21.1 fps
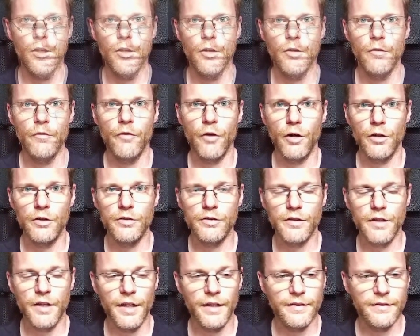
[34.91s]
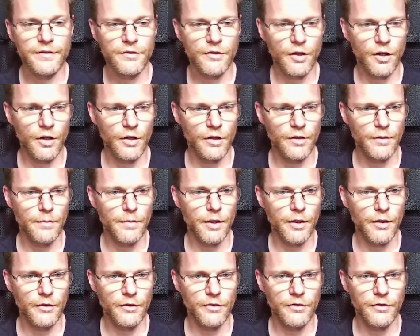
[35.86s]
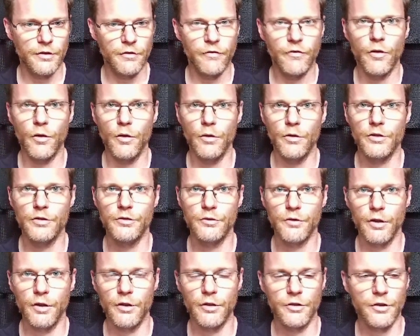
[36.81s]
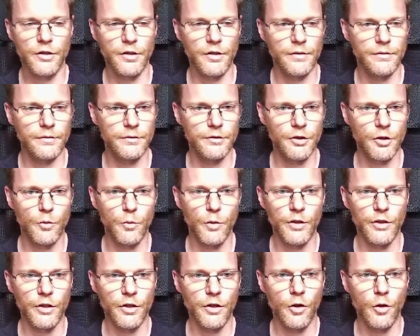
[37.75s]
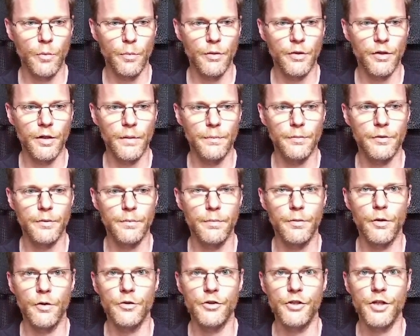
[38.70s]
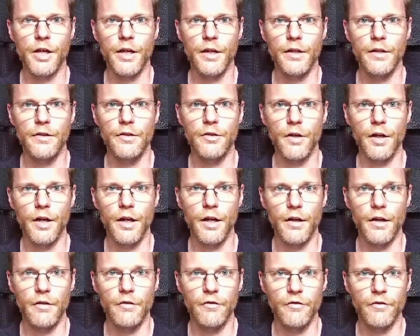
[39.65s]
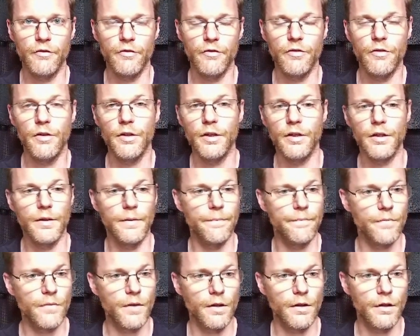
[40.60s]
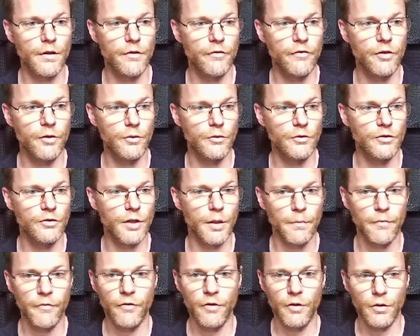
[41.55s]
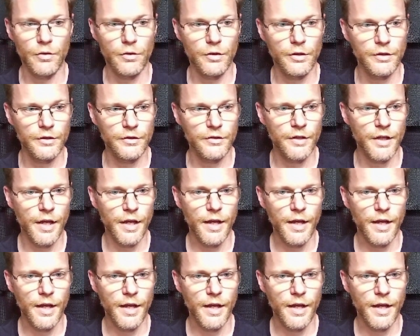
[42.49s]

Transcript: First, let's talk about the folder structure. So when you open up the project, you have a few subfolders.